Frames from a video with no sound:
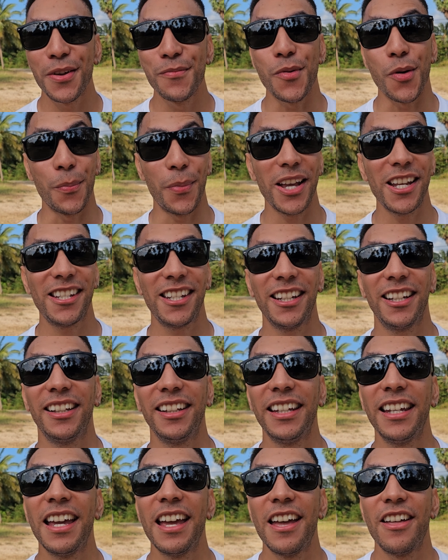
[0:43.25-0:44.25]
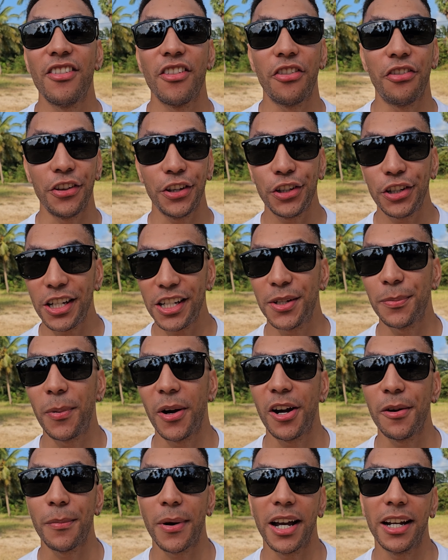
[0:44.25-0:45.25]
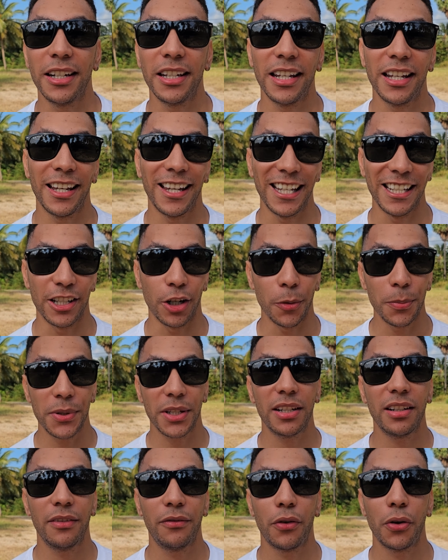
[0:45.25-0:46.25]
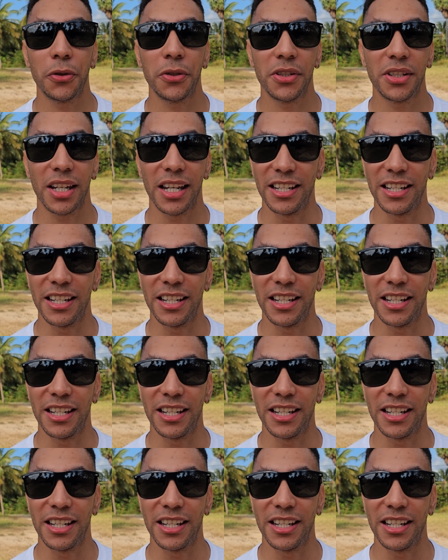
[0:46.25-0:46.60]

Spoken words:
But basically, the thing you need to bear in mind here is obstacle avoidance